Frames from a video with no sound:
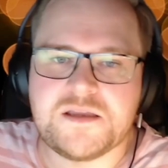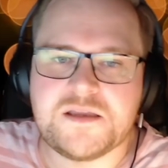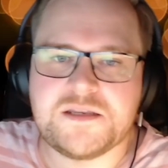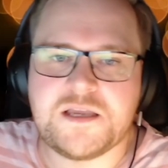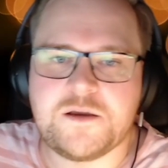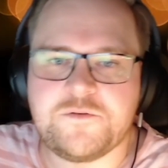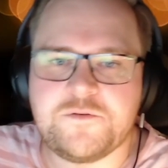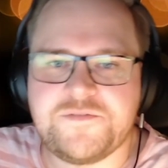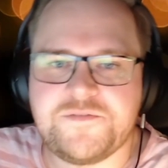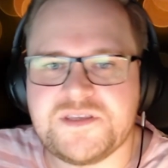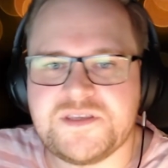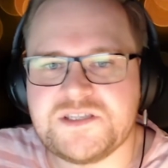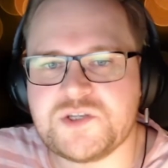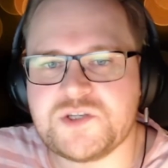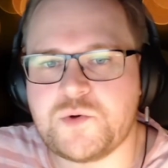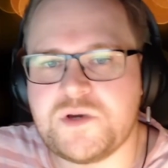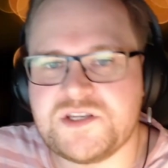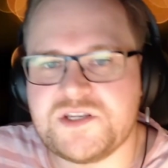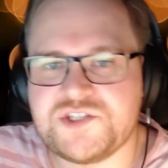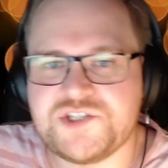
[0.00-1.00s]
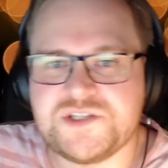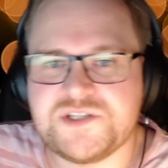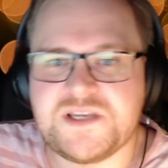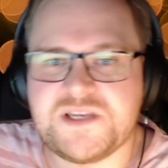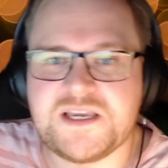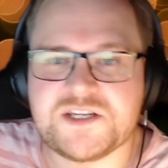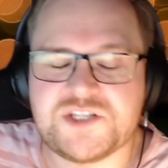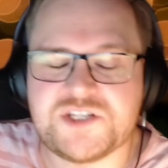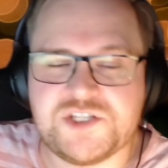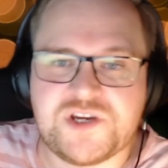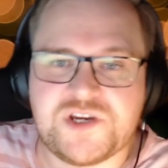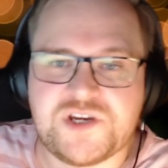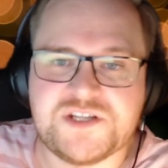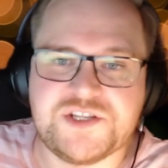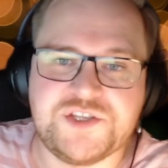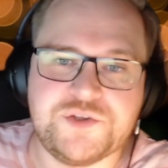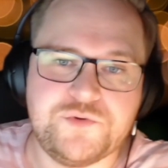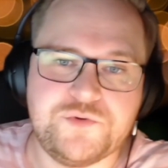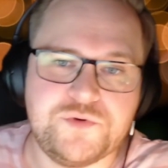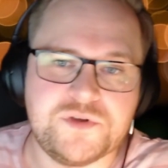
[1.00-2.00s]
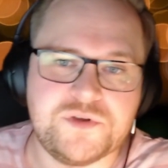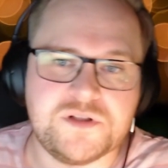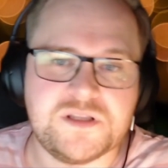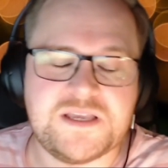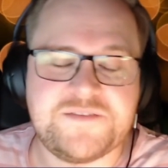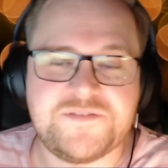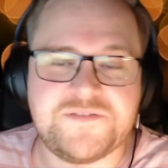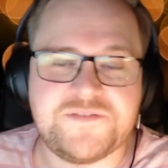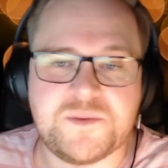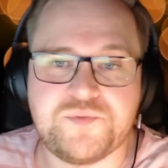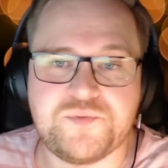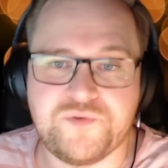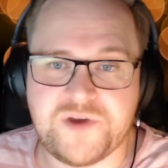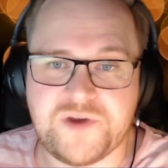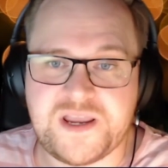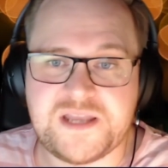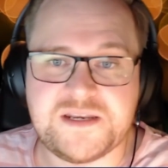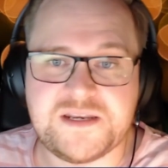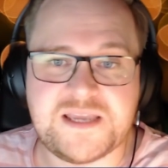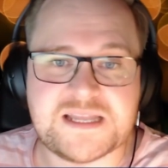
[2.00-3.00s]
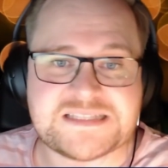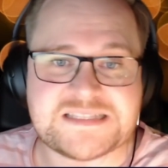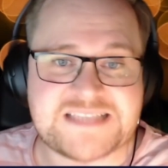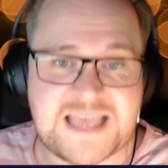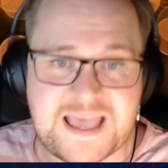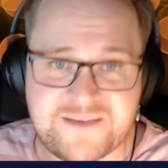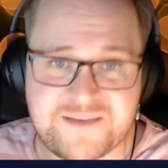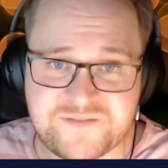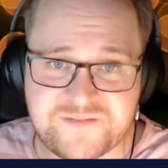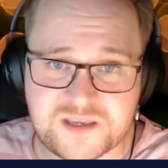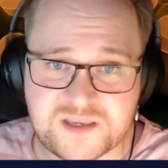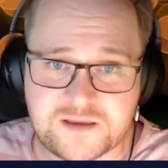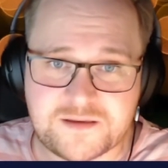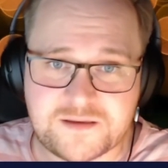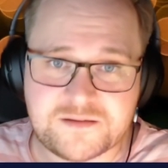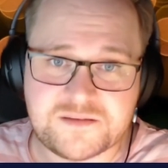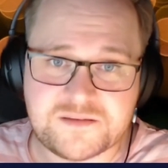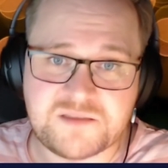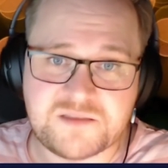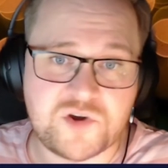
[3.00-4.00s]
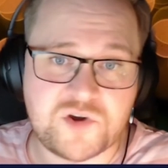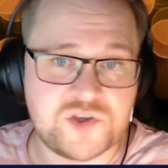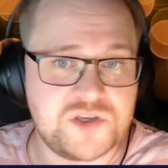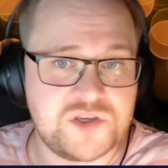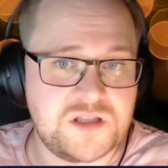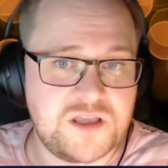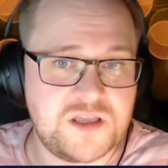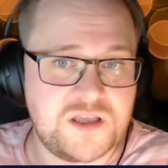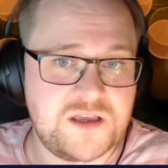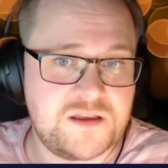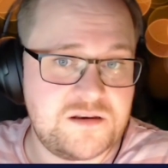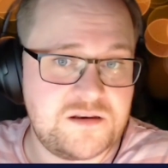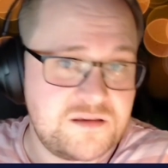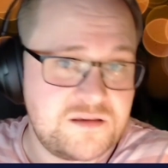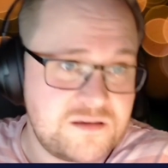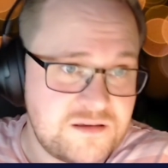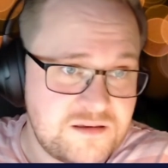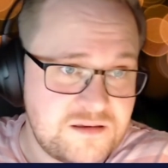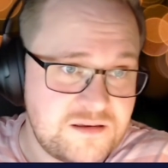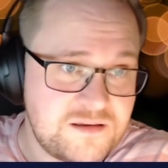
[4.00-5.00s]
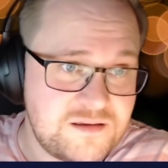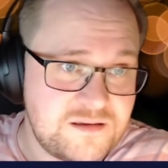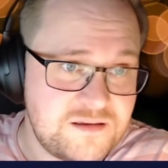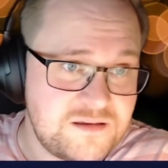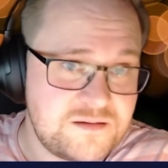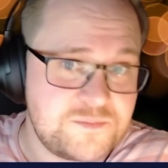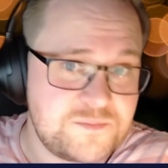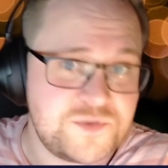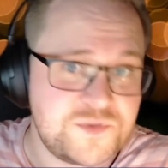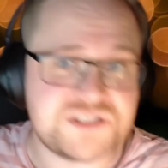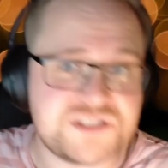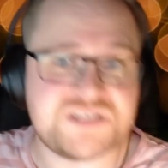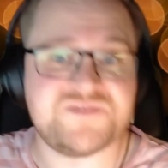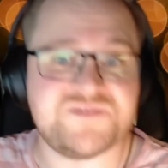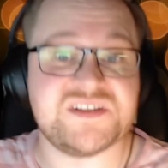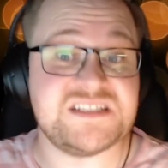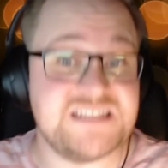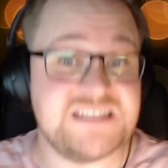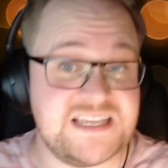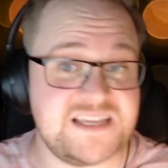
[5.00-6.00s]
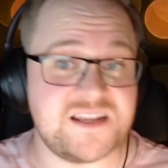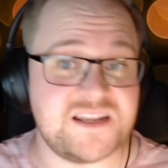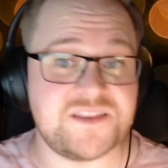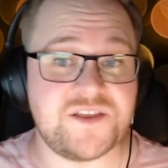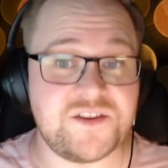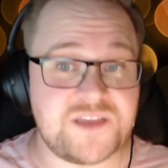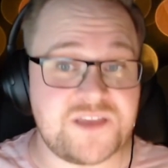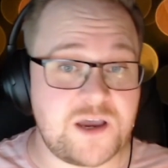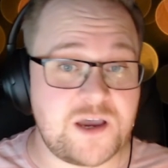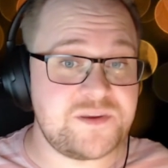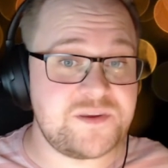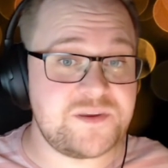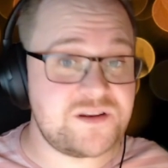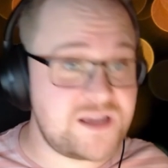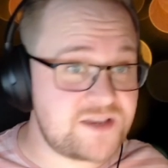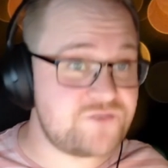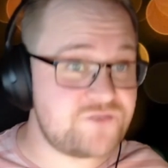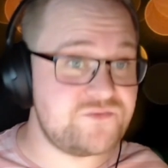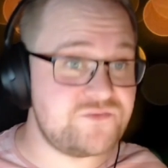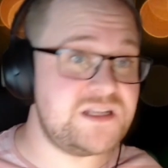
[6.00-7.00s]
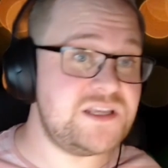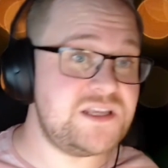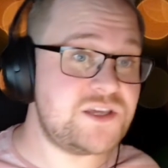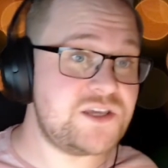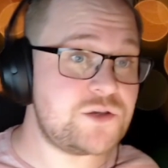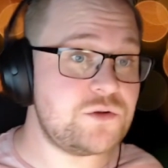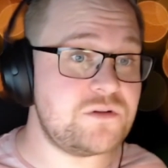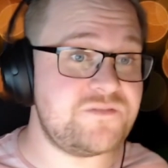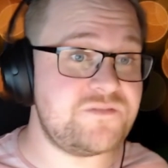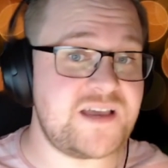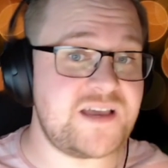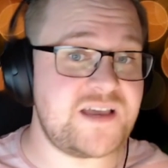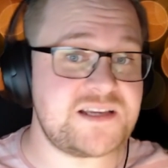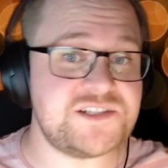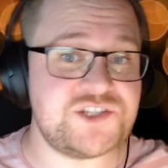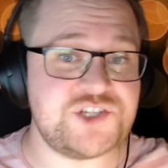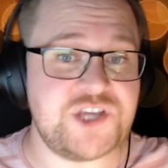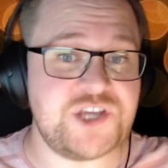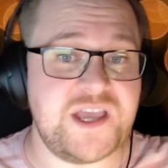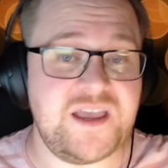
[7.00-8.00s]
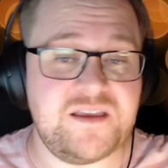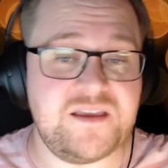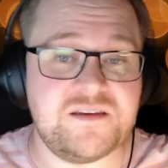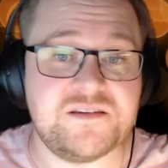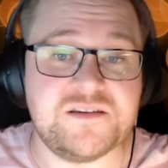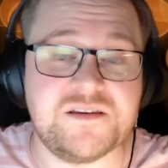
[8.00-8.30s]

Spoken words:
Now for this question I actually tried to Google if the brain gets heavier the more you learn. Because if it did, I thought that would be like a really cool fact to share.